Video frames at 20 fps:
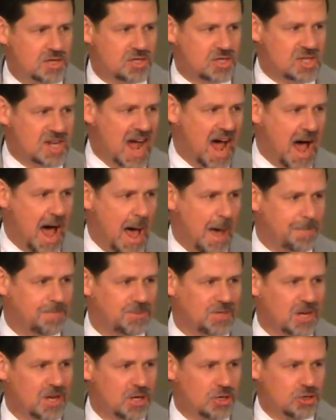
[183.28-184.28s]

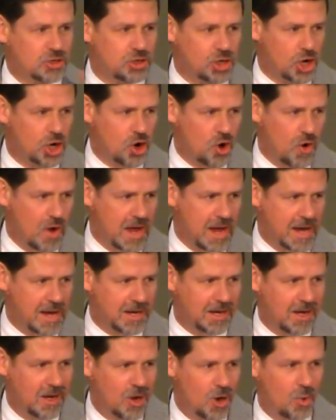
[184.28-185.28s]
stopped
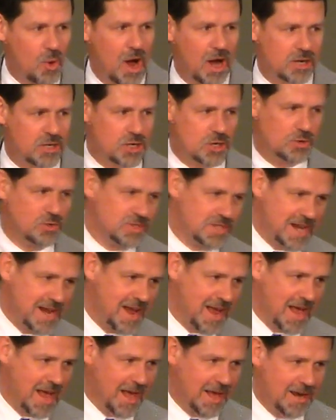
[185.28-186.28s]
doing what you
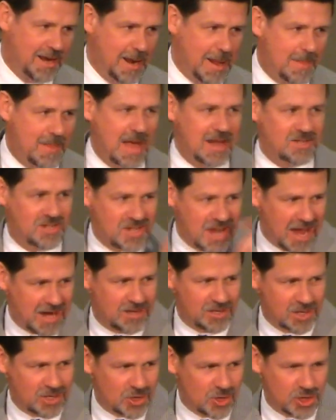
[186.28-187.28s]
did that
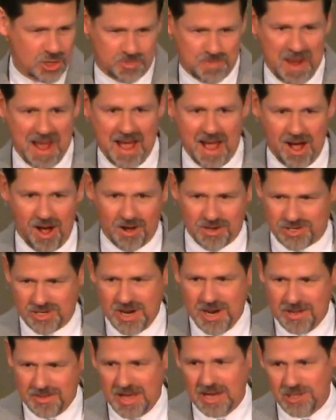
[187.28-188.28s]
said to your
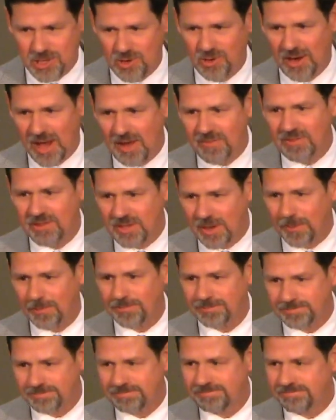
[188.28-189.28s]
spouse that you loved them.
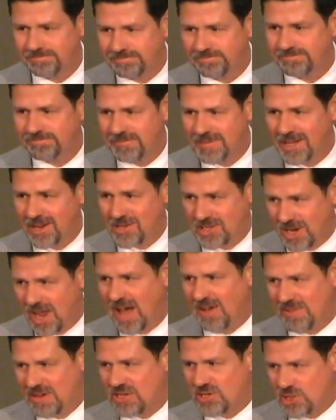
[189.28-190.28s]
Because
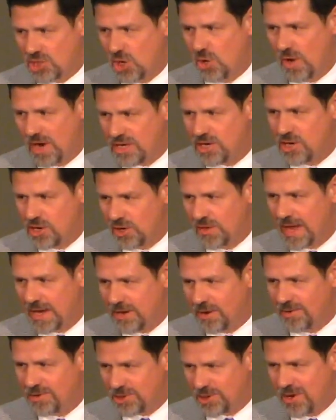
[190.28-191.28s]
love is doing. You know
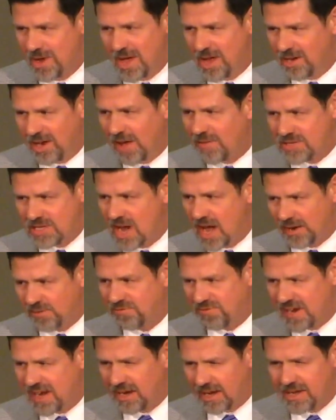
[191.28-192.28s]
that, don't you? Love's not
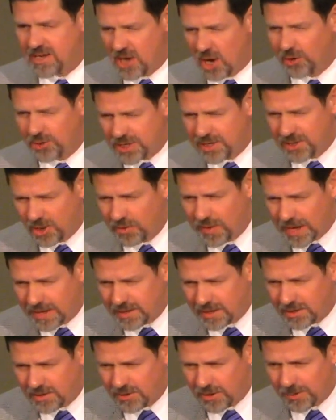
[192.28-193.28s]
a feeling. Y'all did know
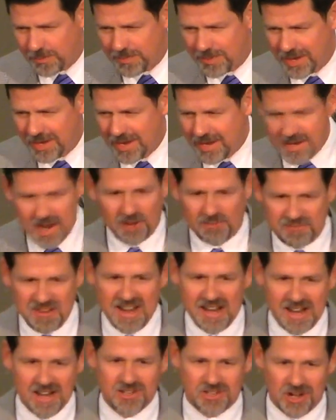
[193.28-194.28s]
that, didn't you? Now,
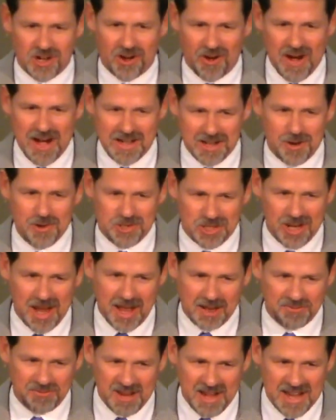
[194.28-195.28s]
feelings are great. Don't you
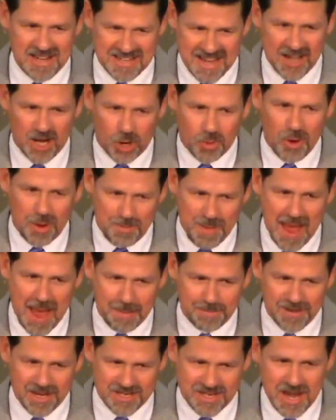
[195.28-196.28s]
like feelings? I know we're
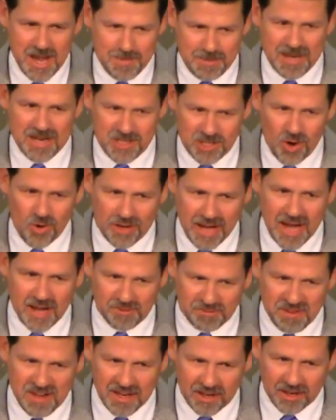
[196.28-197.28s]
Baptists, but it's okay
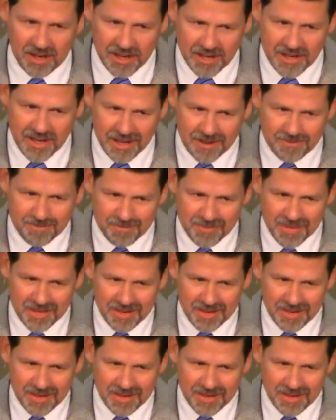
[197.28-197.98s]
to feel, isn't it?